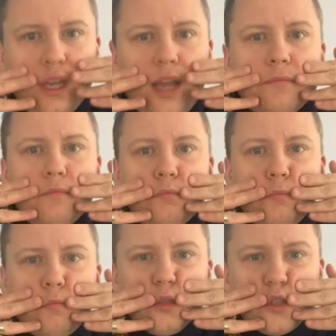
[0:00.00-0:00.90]
and
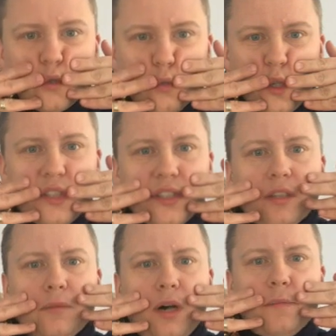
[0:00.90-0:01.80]
squeezing
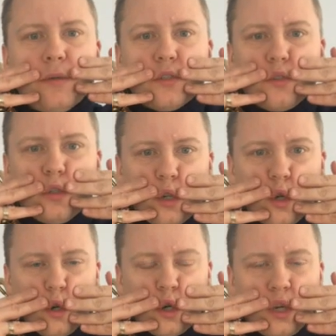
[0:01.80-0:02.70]
them almost,
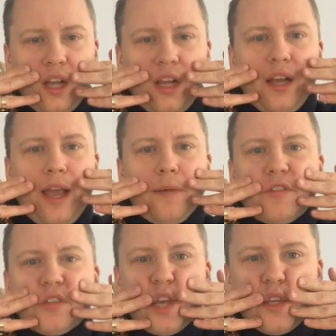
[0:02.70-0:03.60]
or
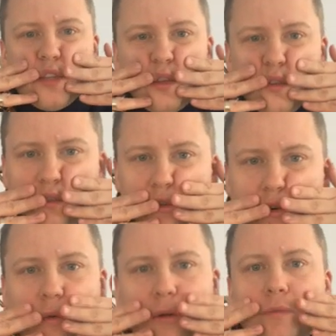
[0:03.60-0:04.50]
emphasizing the
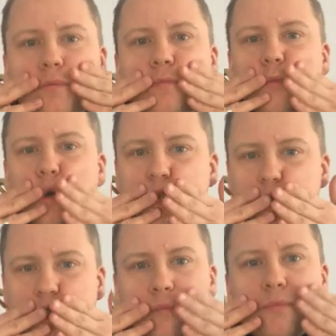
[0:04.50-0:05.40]
forward
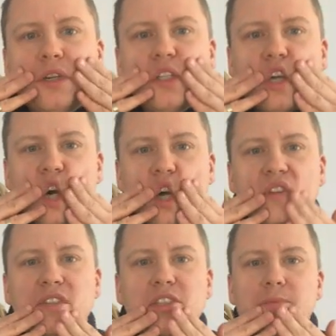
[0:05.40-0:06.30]
motion of putting all
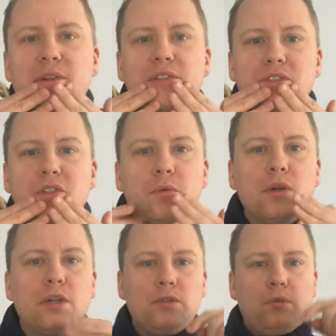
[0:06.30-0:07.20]
of these muscles to
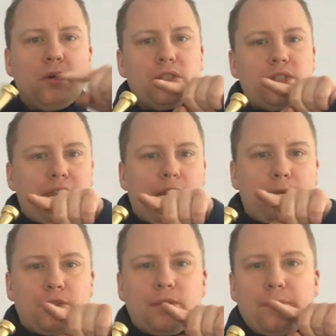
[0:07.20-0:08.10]
work towards the
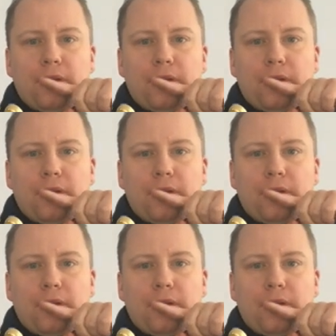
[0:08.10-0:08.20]
aperture,